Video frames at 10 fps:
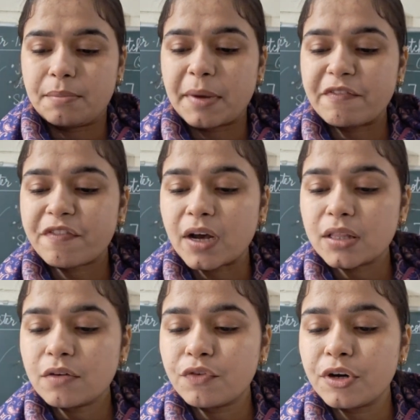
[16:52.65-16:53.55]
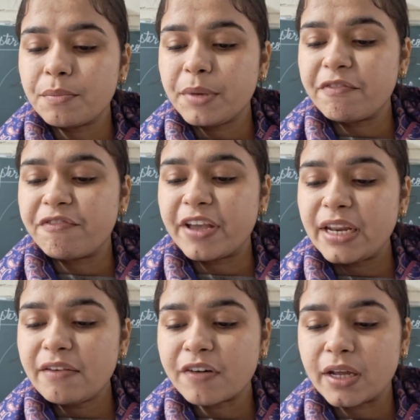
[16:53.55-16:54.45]
My father would be
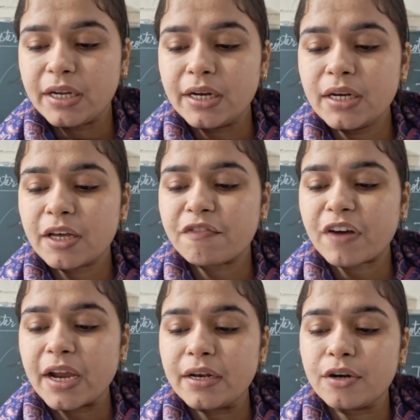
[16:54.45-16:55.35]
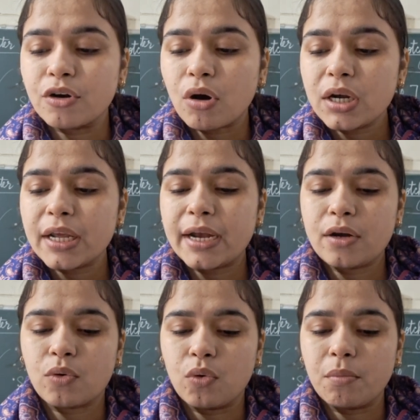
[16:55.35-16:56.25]
very worried if I did not
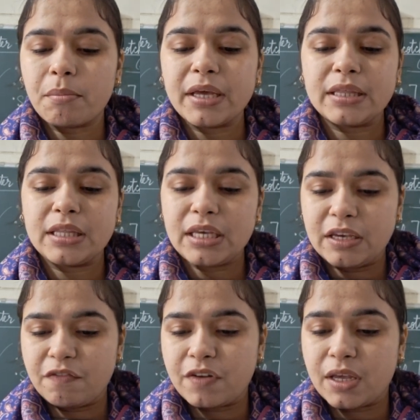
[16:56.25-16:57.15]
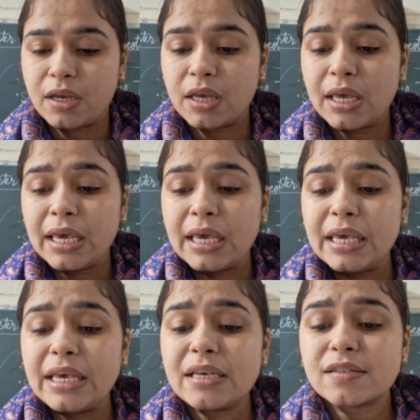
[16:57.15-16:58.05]
get home in the evening.
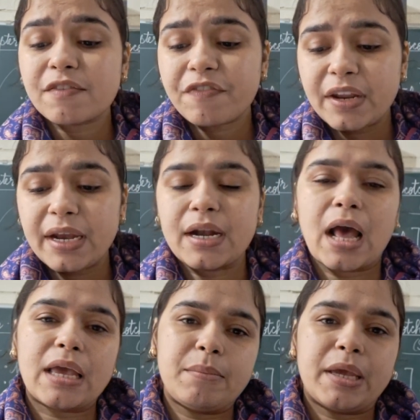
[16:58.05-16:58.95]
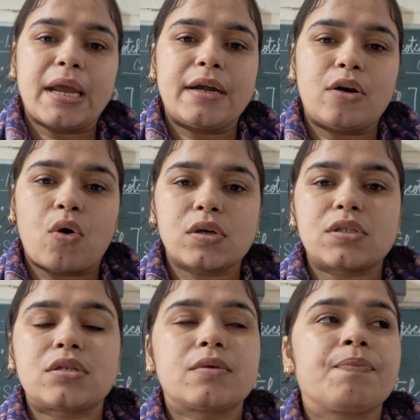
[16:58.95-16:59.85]
He is afraid I may get
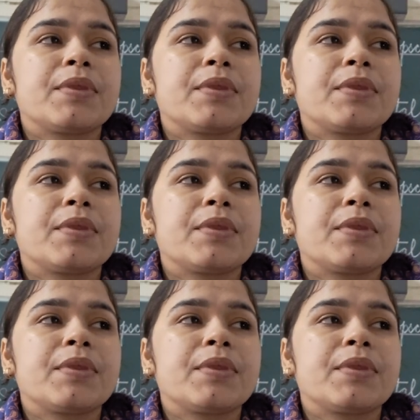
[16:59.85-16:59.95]
lost.